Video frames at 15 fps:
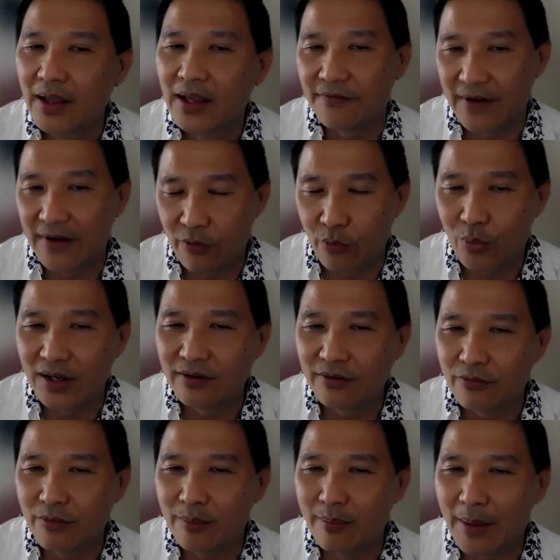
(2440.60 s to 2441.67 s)
If
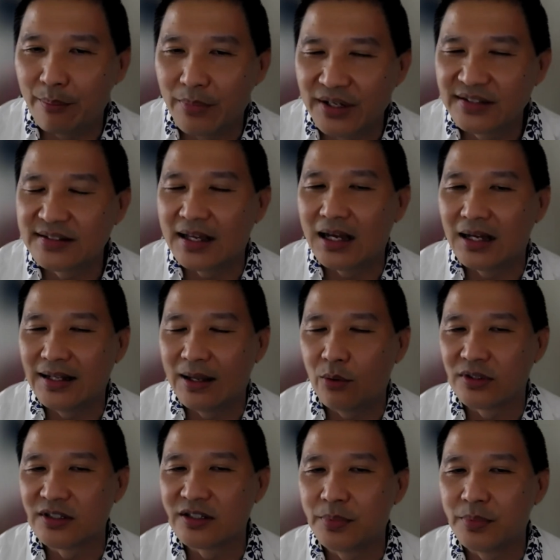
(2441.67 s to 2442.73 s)
everyone remembers, there
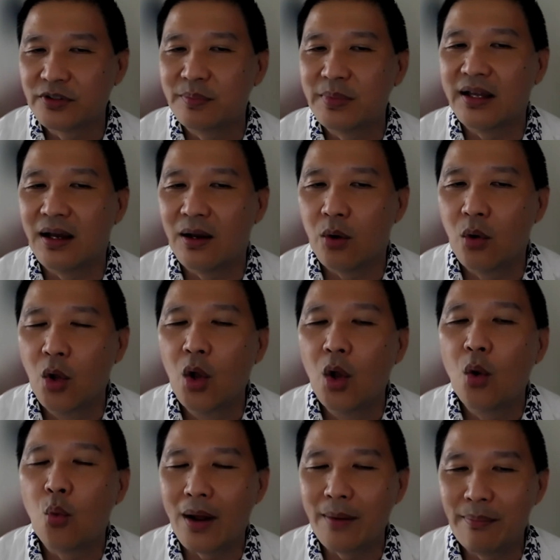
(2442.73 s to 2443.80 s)
was supposed to be a
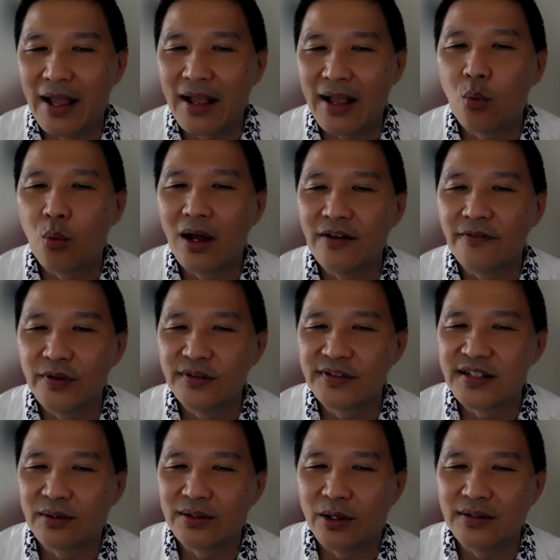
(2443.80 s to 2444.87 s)
1 megawatt fuel
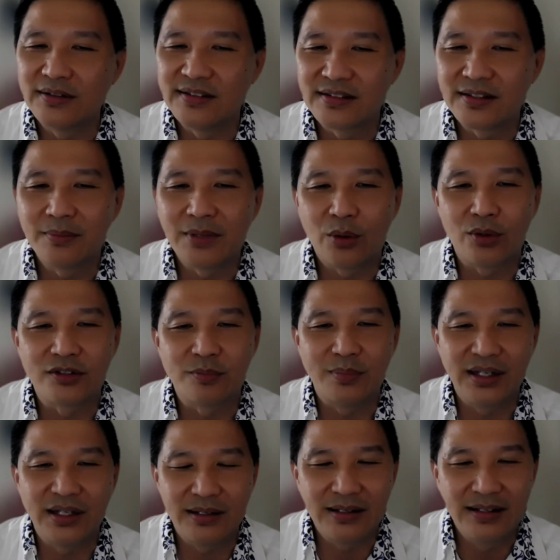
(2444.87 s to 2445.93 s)
cell system that was
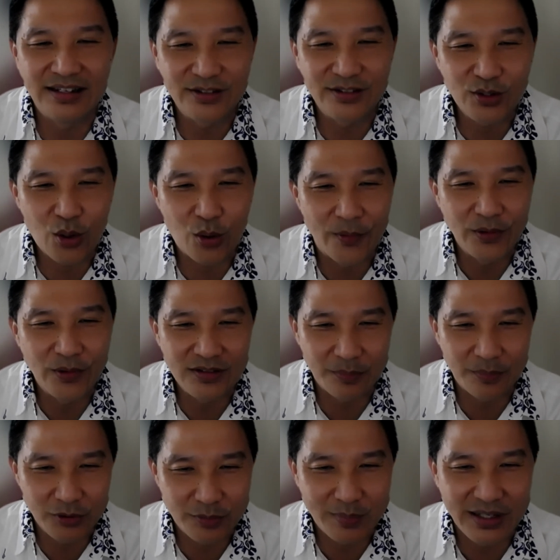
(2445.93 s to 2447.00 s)
being installed,
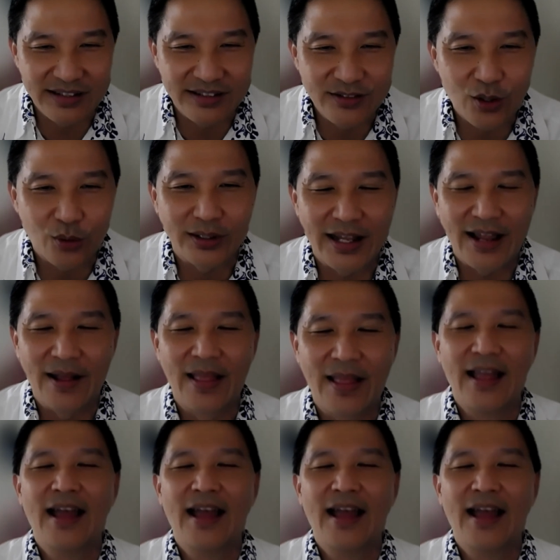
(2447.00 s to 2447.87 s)
supposed to be installed there.